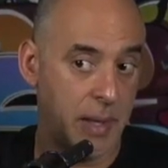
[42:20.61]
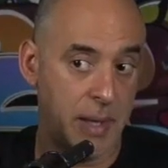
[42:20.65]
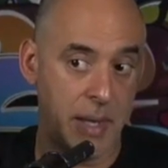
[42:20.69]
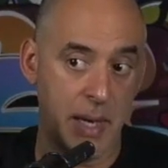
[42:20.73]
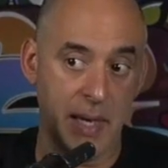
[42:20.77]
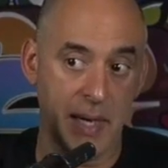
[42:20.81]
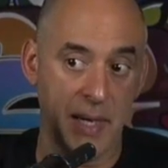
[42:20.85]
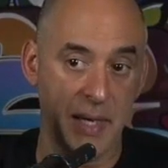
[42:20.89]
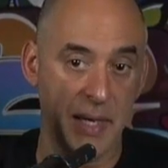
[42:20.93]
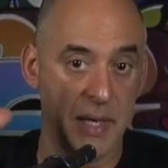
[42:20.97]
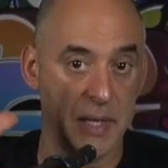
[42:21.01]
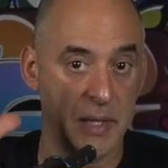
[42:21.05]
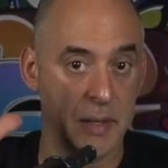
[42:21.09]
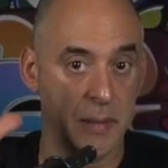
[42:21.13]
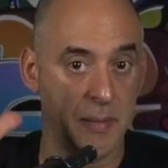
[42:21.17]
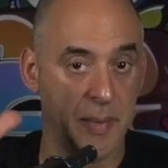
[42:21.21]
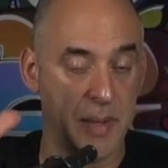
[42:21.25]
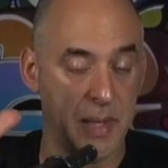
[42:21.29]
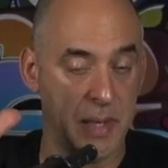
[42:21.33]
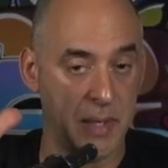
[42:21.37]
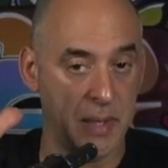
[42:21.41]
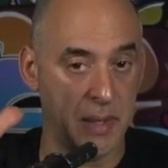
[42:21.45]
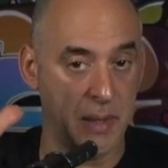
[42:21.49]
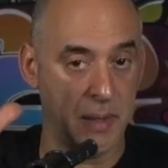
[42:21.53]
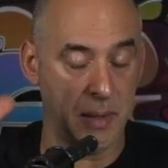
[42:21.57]
It can either
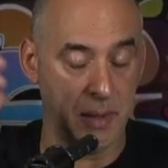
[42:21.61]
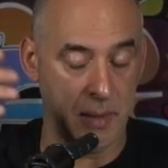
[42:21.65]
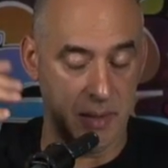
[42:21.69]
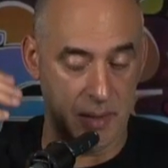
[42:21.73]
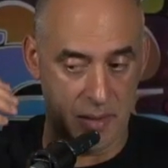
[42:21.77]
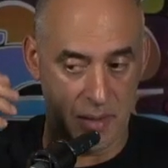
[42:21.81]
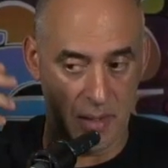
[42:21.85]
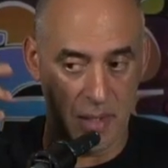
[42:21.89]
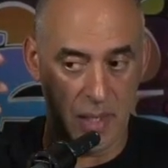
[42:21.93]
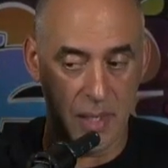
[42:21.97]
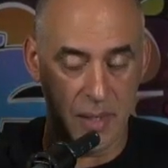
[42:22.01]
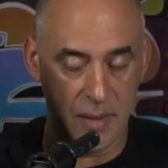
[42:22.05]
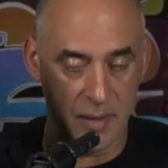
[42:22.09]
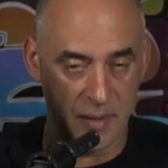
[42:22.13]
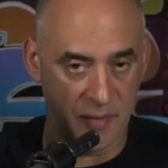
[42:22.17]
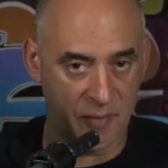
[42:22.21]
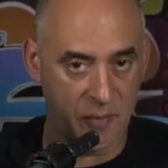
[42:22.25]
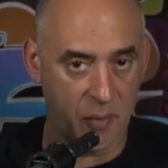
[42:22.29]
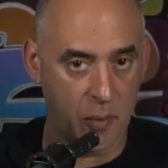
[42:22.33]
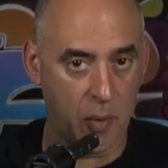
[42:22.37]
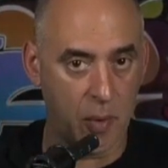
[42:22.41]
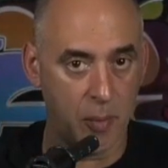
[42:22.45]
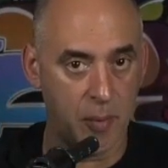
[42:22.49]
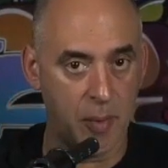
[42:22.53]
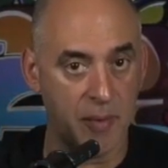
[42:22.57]
be in the
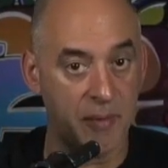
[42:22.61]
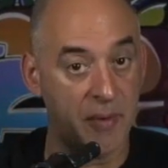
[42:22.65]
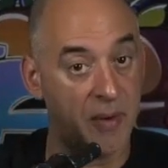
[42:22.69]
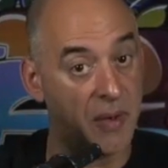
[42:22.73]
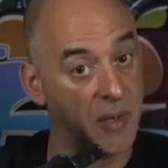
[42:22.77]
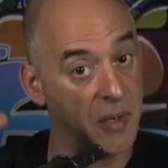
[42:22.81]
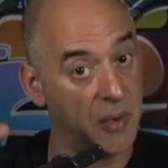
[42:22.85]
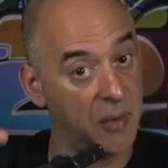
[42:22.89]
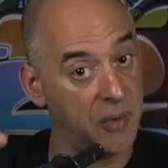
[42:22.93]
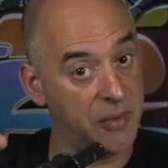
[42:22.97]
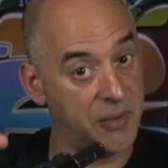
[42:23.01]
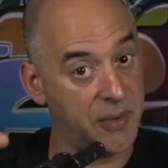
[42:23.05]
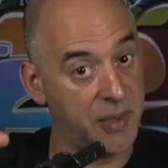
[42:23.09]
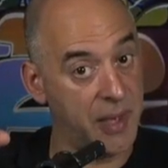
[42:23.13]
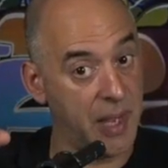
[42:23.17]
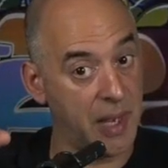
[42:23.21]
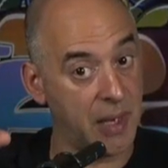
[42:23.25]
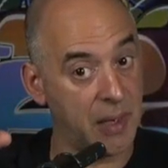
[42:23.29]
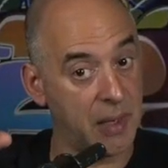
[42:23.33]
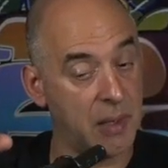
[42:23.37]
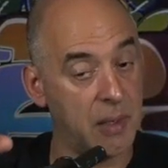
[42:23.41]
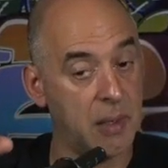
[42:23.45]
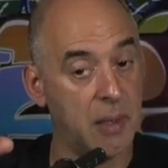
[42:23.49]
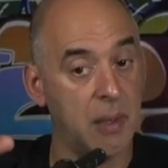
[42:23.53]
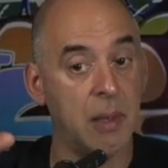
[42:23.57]
form of a
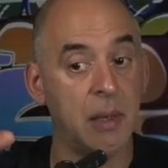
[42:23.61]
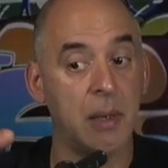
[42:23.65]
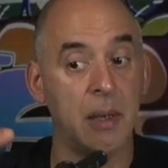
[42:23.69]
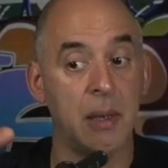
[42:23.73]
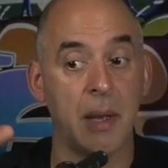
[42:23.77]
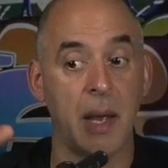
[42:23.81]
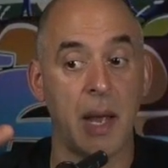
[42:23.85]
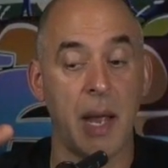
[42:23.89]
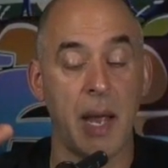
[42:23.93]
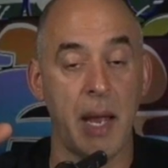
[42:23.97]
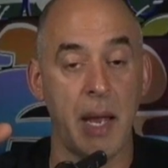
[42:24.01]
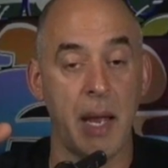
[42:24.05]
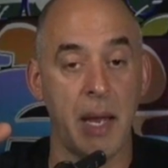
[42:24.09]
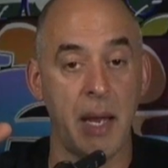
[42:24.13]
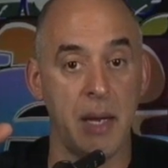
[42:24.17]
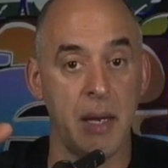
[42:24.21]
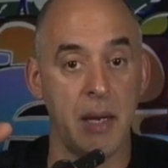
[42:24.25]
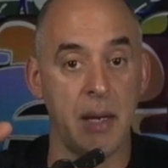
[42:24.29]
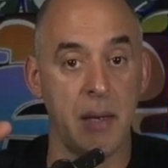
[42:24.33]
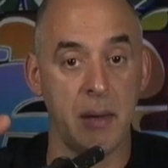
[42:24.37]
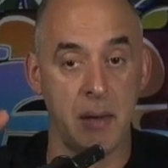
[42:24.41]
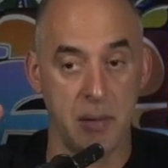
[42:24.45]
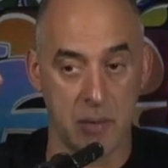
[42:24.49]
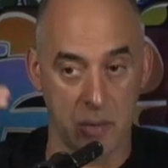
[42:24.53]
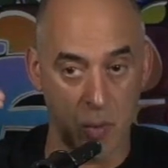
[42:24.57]
gooseneck,
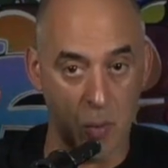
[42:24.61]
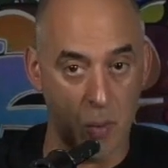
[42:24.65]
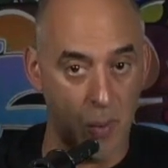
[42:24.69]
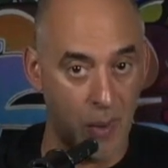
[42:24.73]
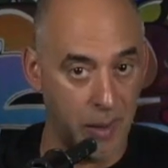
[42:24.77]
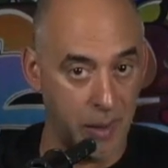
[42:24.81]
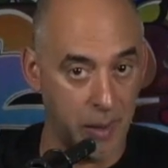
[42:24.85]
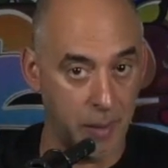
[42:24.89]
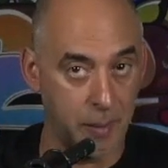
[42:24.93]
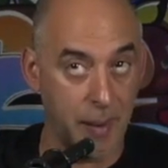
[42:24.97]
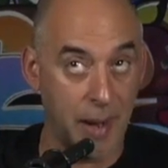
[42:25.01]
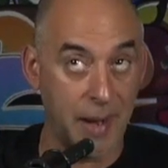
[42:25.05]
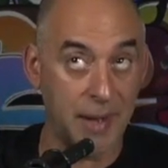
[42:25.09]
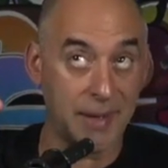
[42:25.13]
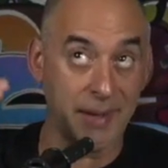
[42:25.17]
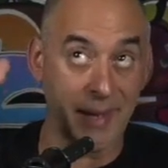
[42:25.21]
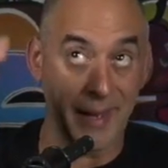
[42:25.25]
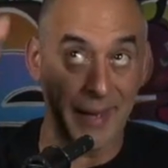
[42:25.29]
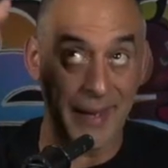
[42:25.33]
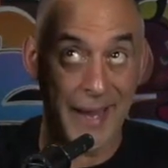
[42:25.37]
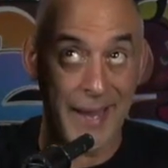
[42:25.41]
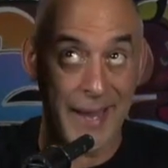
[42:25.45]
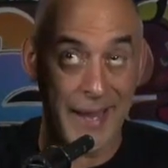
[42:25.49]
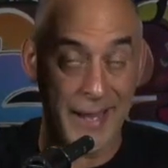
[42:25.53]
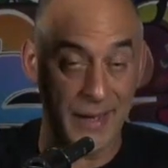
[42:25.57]
a choir mic
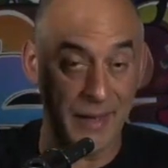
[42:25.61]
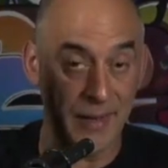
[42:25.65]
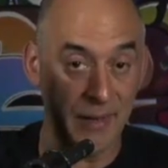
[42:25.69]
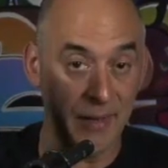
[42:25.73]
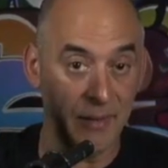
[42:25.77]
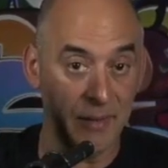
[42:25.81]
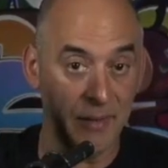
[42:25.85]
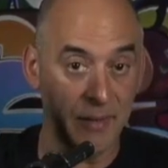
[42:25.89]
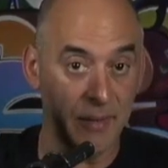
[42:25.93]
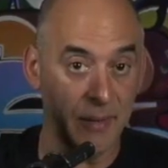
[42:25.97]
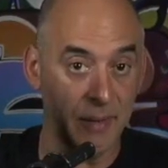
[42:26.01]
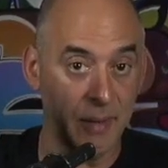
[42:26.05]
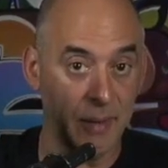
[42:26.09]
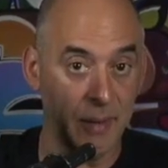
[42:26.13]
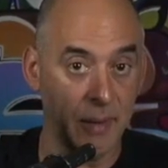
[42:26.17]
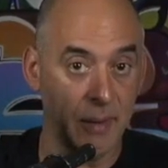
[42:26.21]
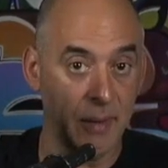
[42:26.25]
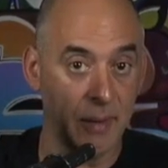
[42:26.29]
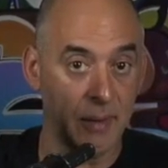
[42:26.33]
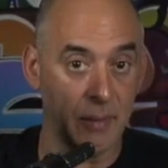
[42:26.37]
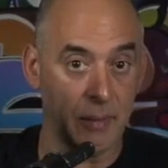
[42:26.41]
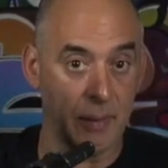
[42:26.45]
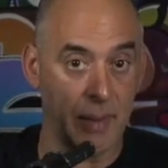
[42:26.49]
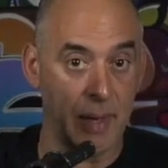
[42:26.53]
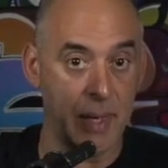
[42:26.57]
that hangs,
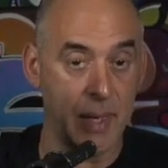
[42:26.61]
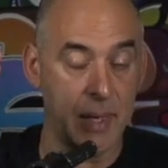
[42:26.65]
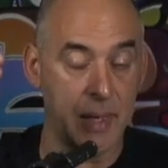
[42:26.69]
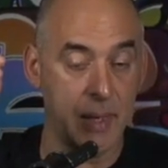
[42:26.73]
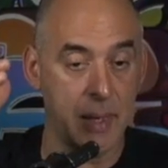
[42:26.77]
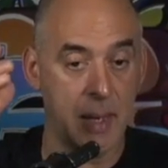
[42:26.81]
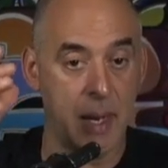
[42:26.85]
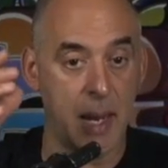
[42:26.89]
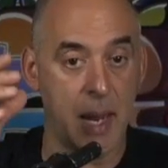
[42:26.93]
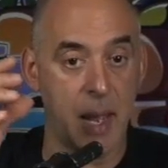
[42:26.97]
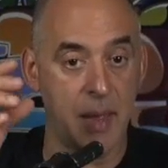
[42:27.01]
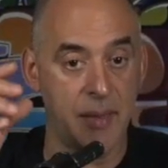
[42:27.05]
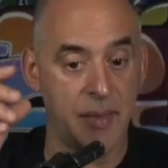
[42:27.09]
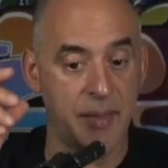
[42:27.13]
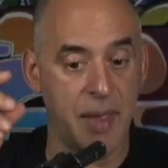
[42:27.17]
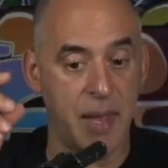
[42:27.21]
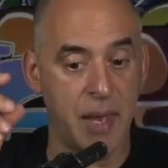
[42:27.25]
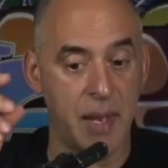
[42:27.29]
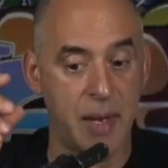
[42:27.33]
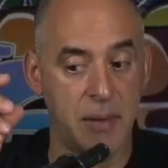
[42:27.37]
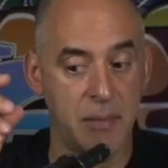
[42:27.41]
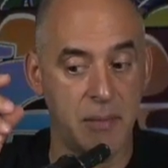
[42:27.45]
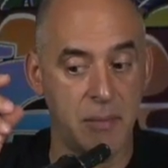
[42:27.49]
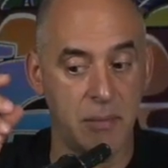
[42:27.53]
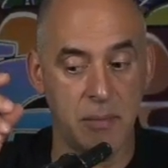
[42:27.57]
right? And
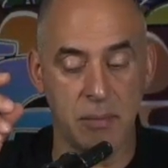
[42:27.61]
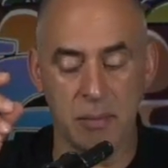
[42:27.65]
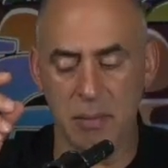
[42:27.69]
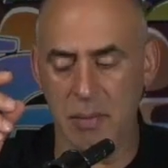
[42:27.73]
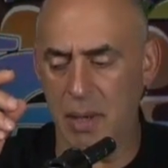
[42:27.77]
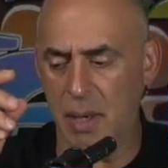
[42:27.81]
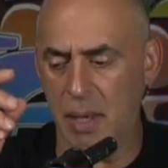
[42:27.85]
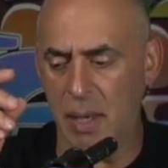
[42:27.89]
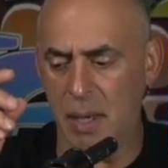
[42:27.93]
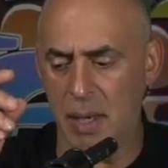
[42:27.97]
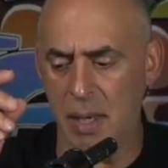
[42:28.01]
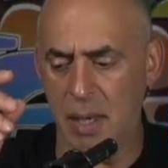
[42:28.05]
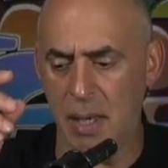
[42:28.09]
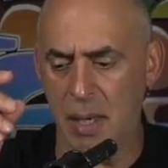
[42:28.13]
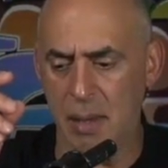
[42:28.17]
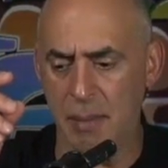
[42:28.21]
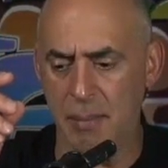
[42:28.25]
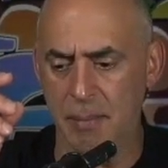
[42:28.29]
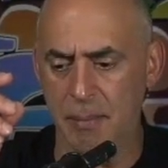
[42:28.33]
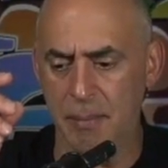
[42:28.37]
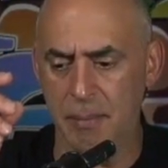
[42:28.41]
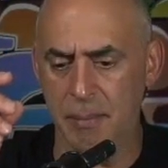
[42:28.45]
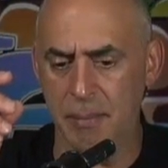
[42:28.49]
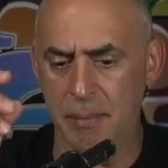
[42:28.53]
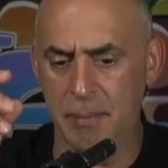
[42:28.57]
then,
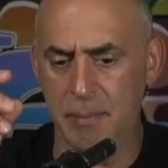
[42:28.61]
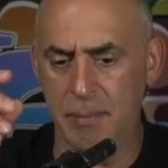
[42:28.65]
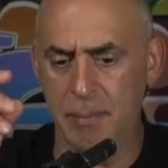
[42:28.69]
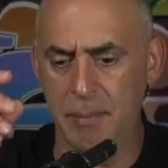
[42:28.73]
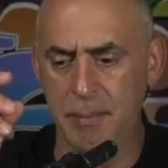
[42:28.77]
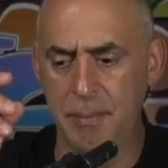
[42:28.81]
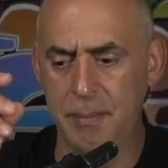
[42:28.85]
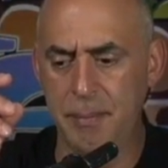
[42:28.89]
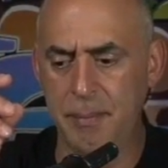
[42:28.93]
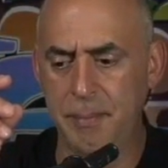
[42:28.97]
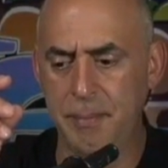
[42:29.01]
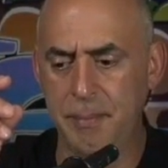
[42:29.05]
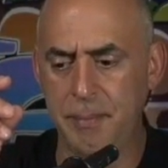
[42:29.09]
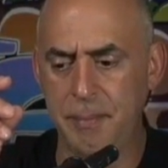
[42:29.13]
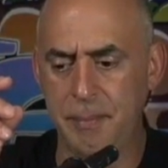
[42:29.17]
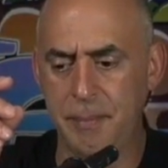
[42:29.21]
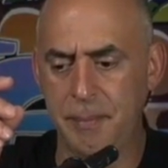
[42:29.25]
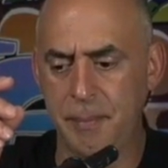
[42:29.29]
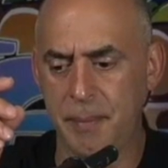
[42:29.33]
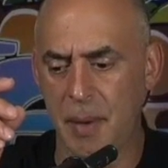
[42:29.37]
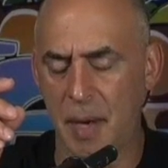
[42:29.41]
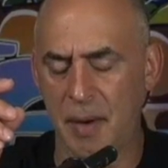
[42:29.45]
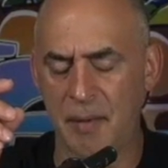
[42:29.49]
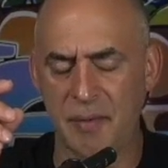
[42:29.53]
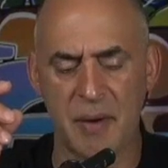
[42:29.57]

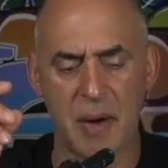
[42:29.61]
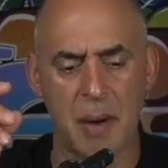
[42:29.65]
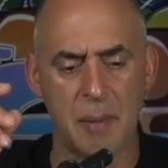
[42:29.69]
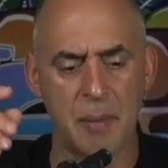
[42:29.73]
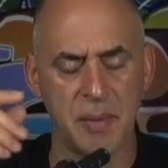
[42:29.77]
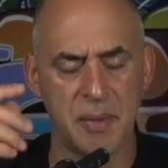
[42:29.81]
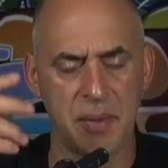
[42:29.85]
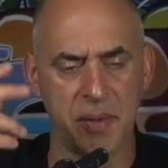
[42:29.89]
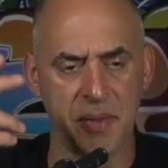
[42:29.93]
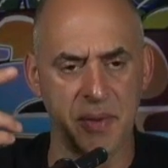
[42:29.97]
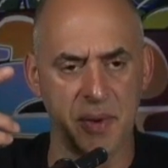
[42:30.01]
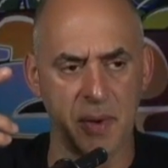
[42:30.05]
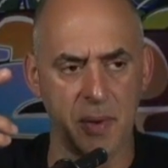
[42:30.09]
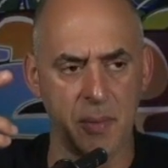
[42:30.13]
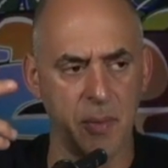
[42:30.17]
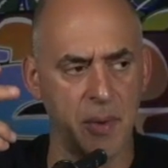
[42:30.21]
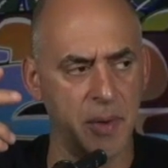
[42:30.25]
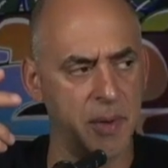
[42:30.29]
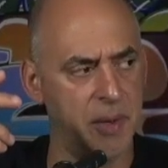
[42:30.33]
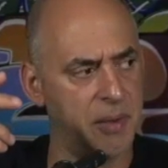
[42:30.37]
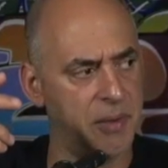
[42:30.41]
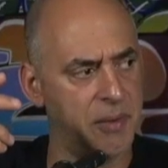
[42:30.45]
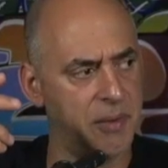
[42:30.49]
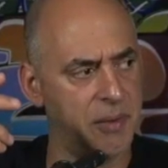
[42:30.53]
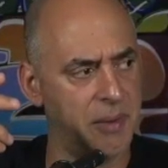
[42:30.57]
I forgot what the third
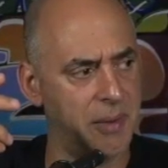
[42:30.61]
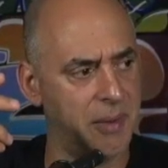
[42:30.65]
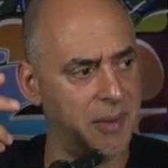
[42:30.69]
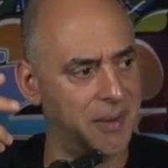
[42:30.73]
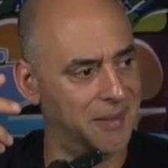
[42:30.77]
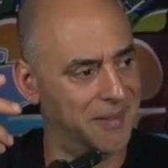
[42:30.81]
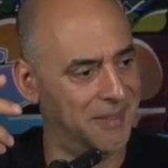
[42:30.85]
one is.